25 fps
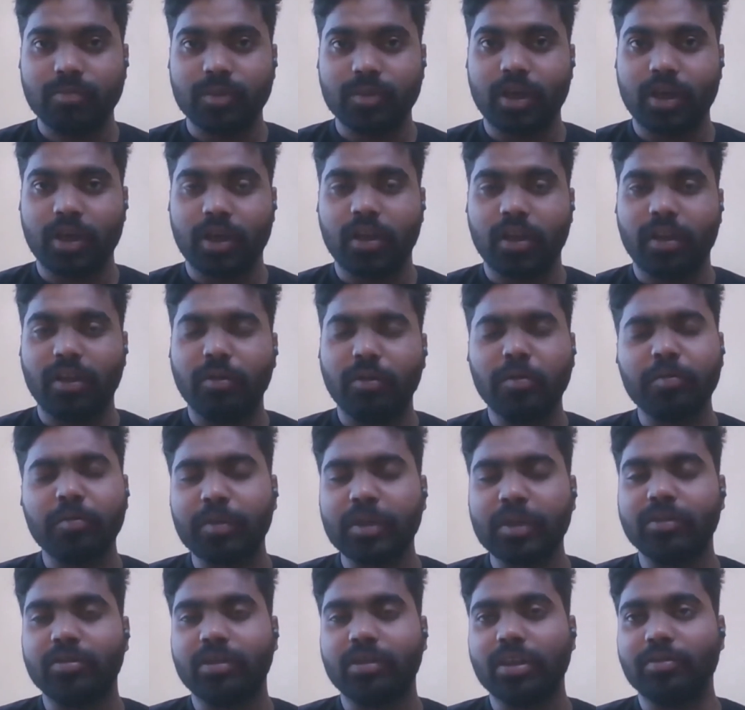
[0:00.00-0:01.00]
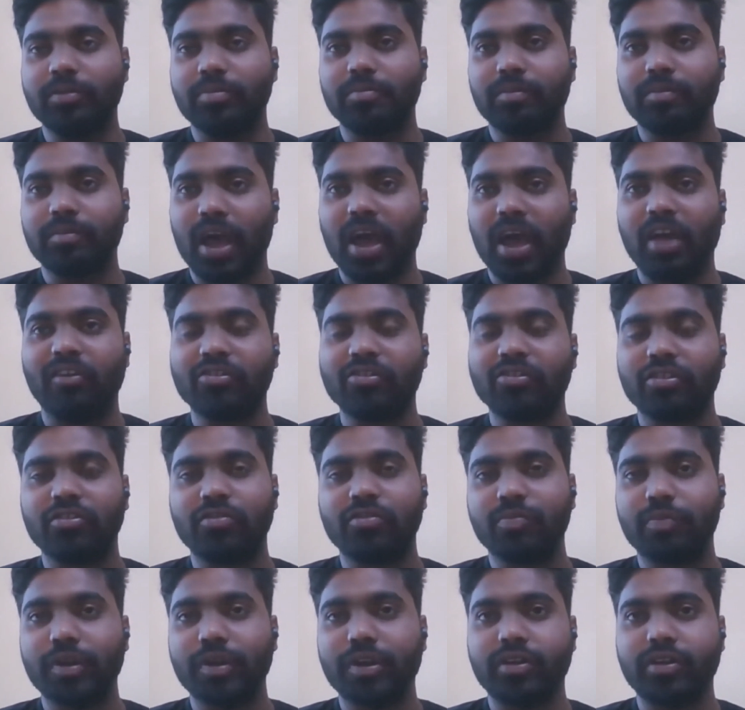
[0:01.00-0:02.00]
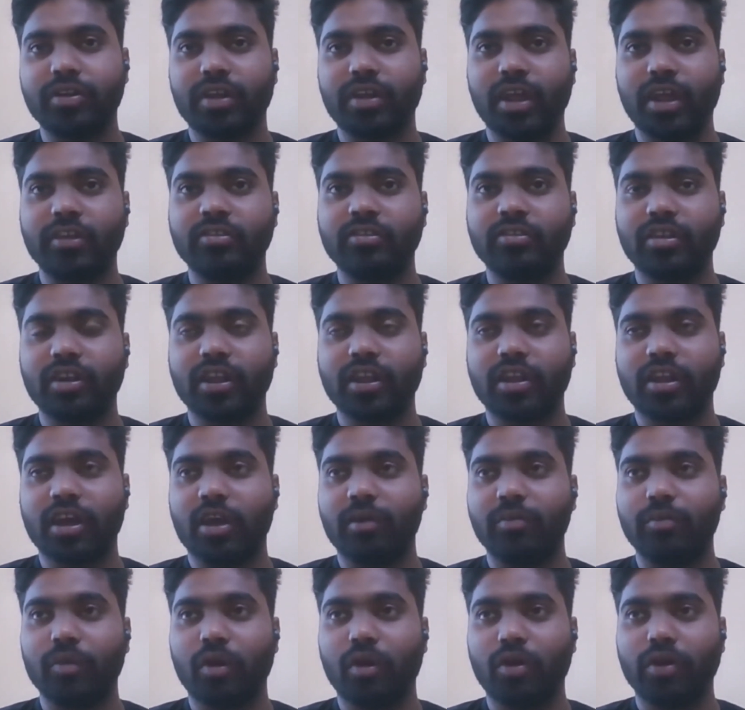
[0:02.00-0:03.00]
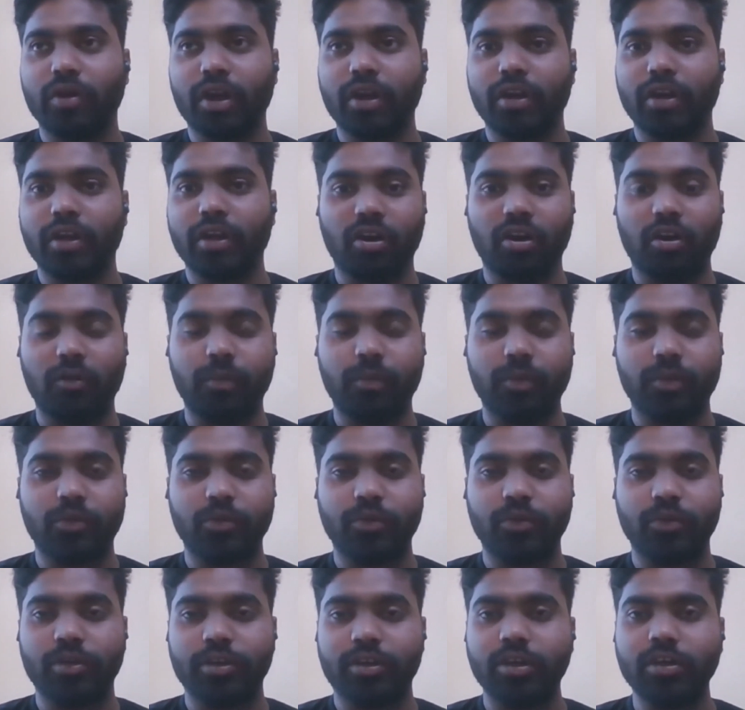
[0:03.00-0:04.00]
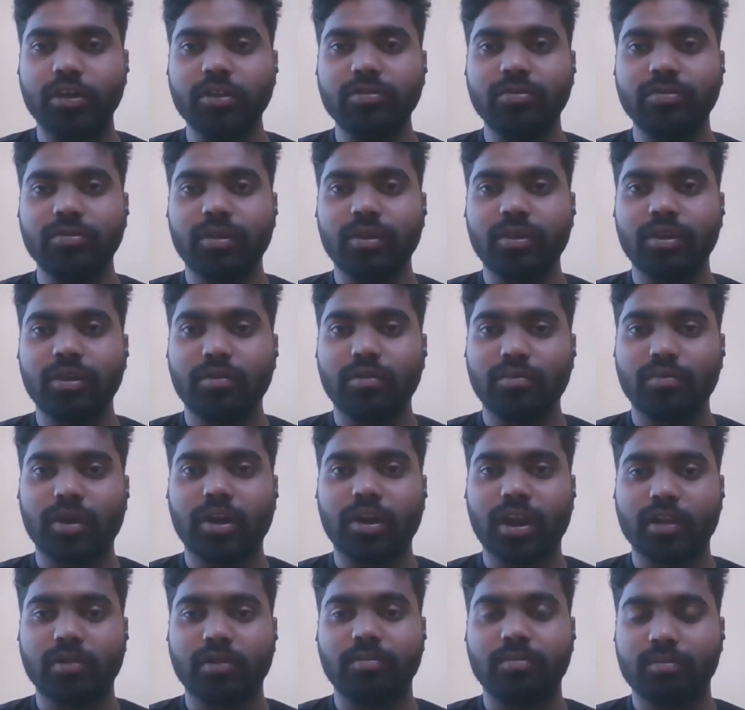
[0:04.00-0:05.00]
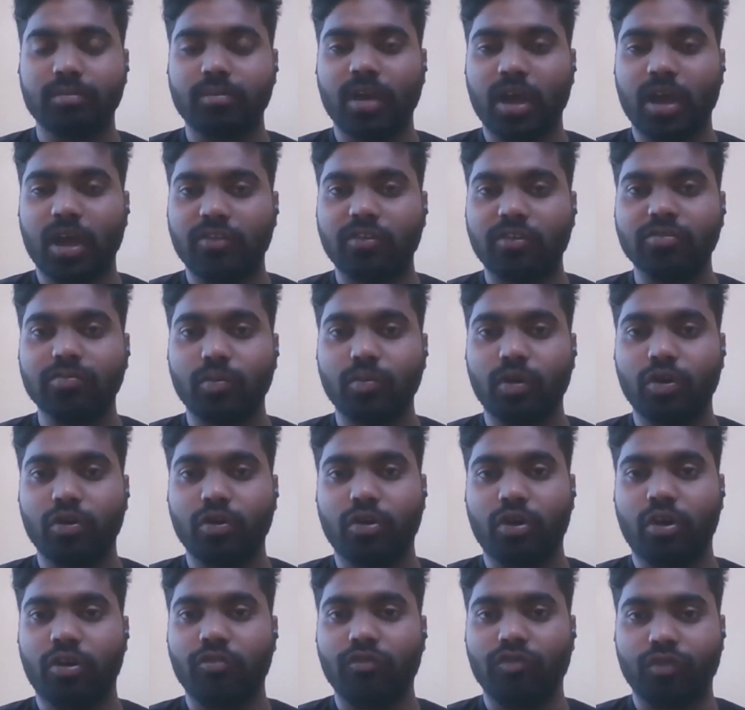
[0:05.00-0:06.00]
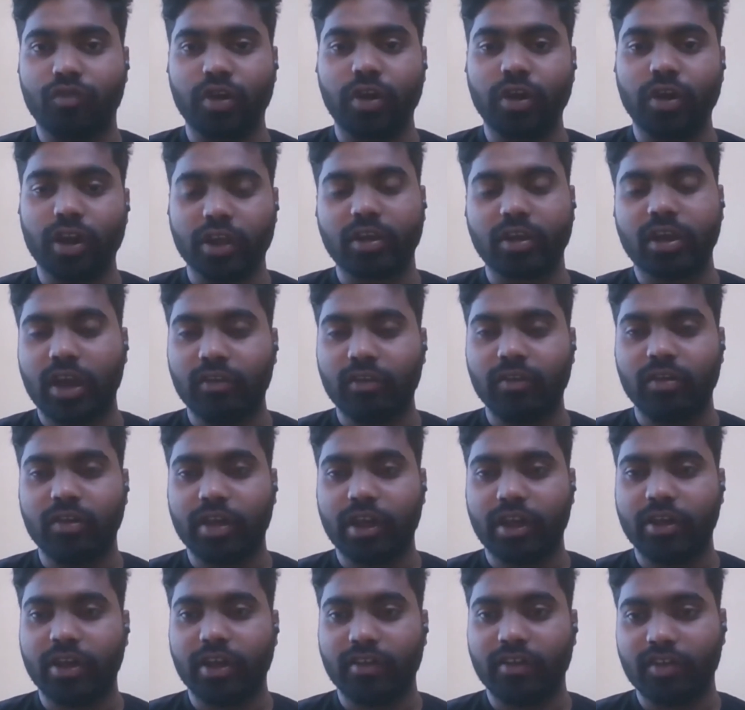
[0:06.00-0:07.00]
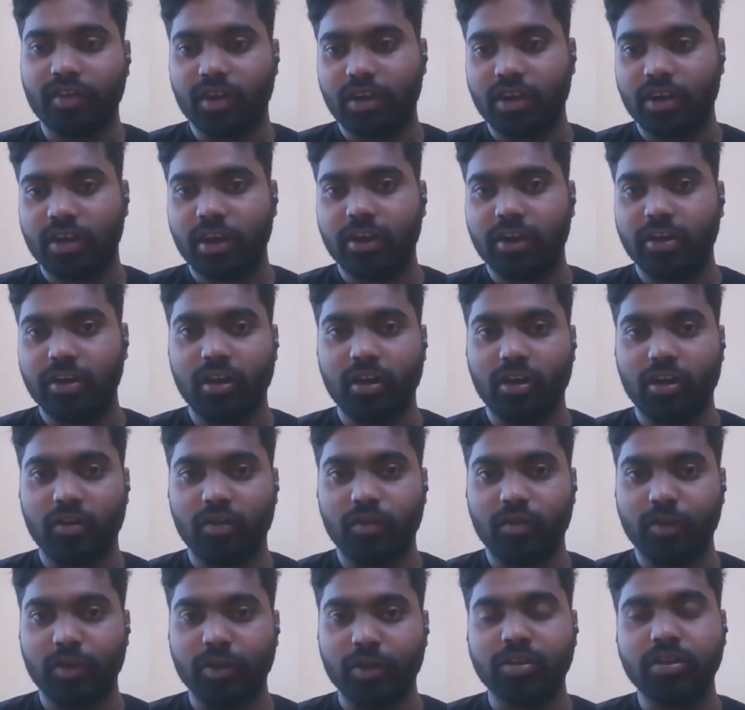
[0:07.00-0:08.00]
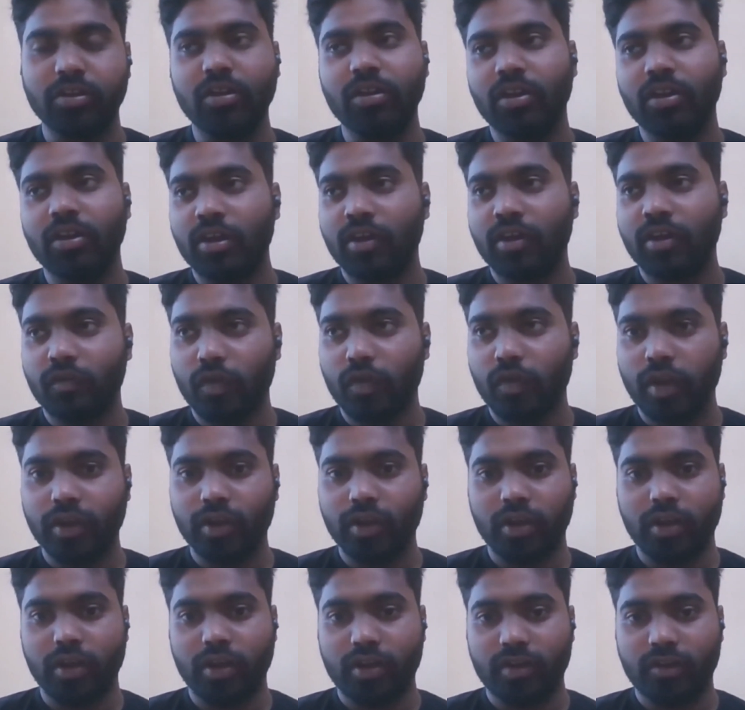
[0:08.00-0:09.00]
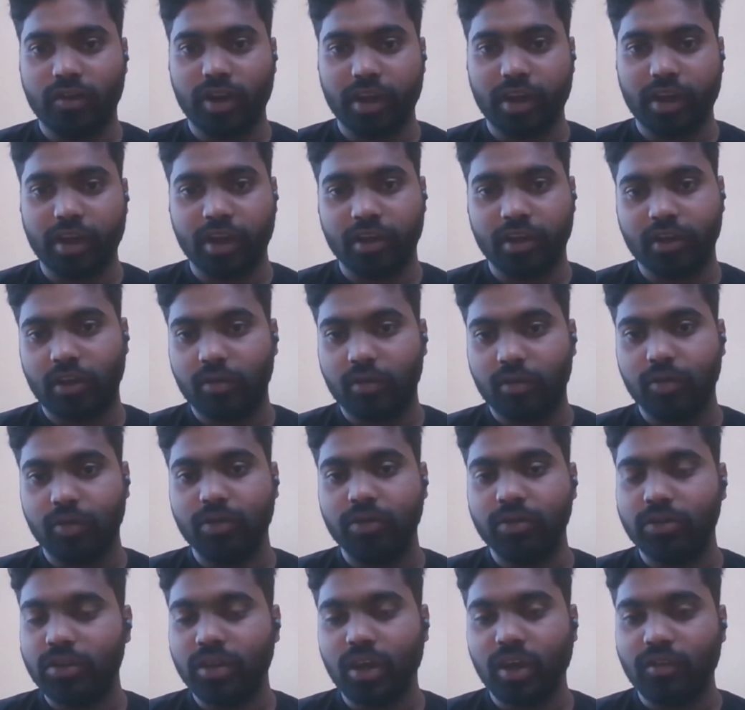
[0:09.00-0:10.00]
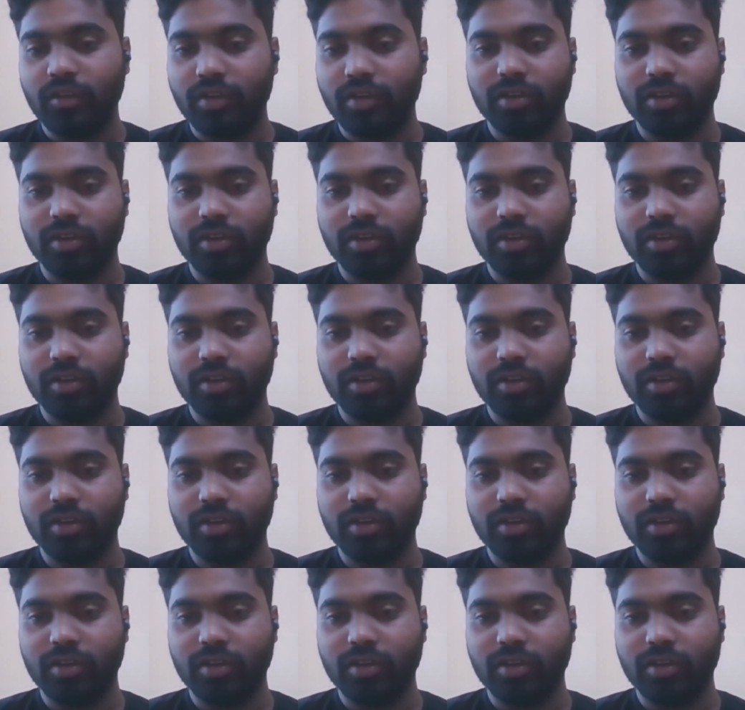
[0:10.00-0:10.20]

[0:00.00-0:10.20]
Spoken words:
Yeah, well, like I was also a bit tense, so, like I'm not getting opportunity, but like I was more confident, like I will definitely get the opportunity. When I get the opportunity, I will